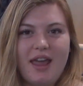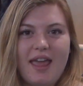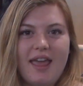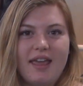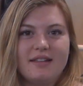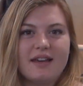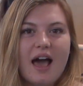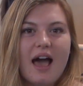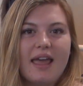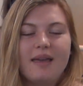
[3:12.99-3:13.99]
and
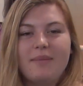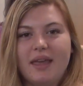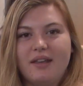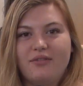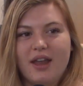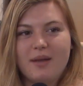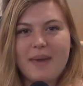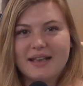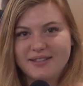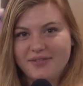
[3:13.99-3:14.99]
I am in Random
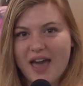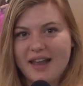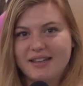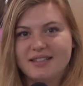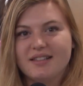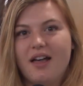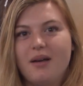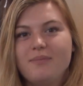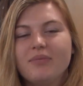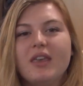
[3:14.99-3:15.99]
Acts of Kindness Club,